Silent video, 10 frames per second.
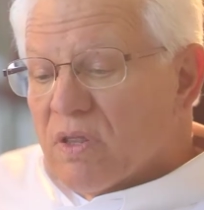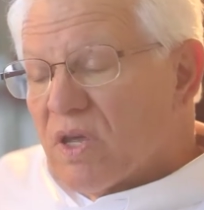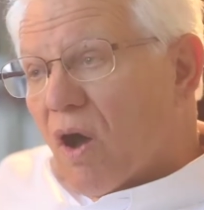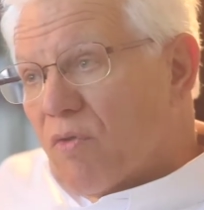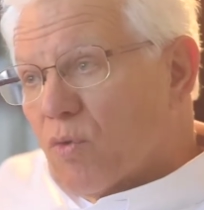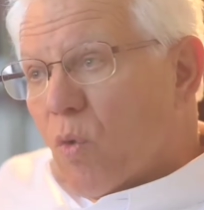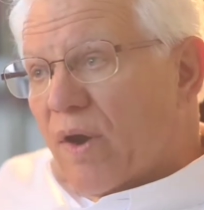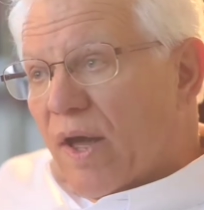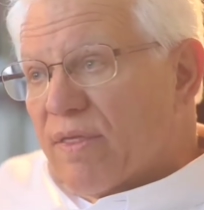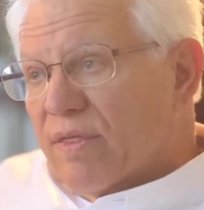The other
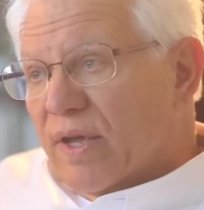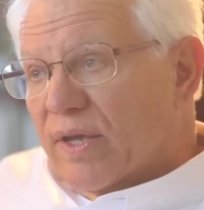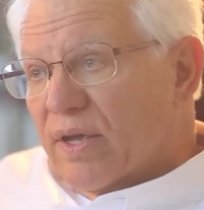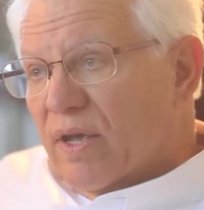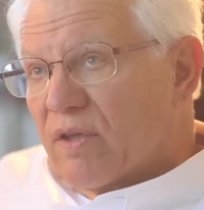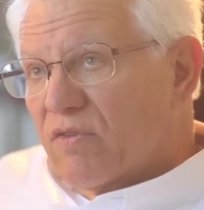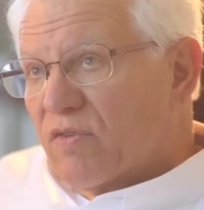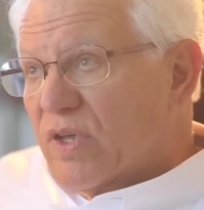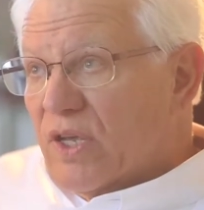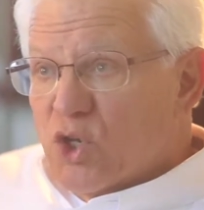one, I think,
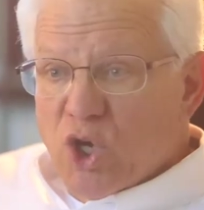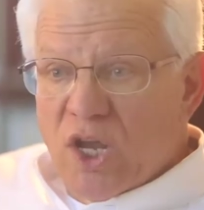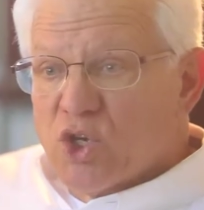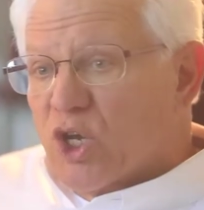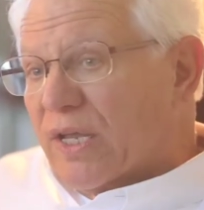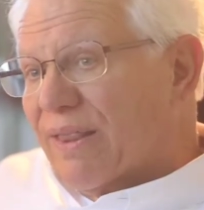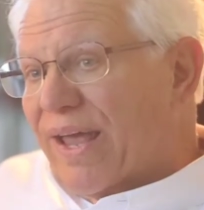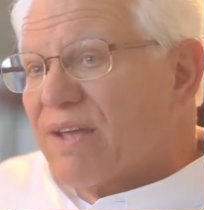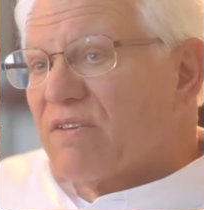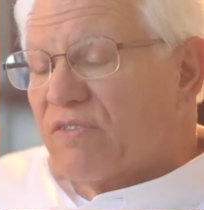is the changing
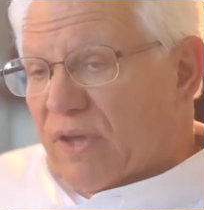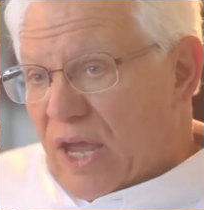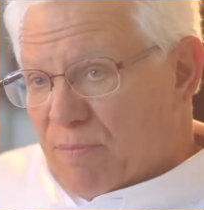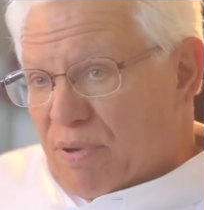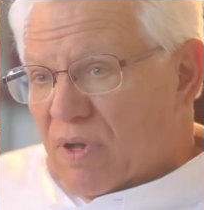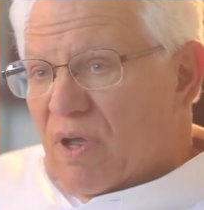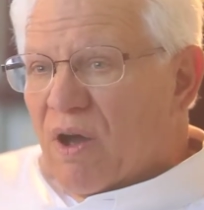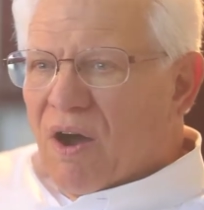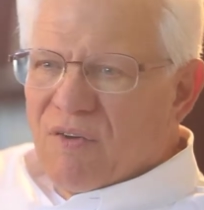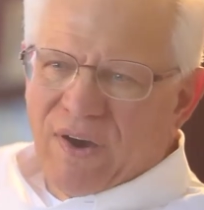landscape
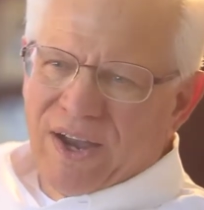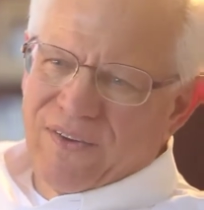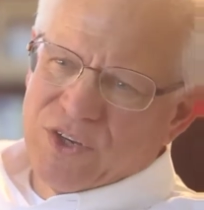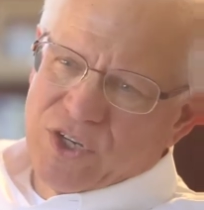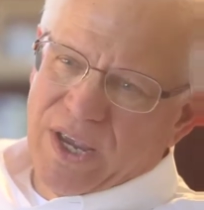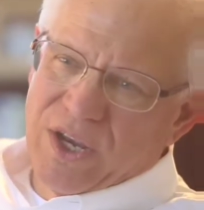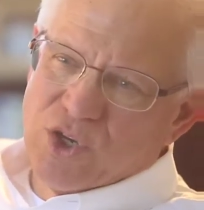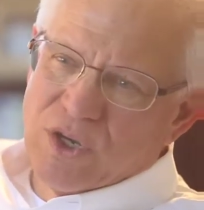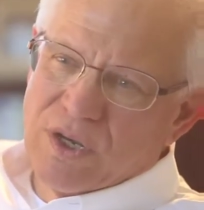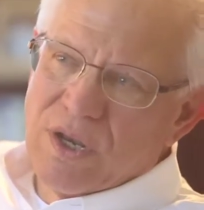of higher
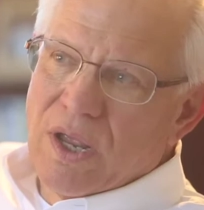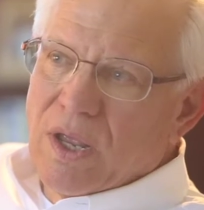education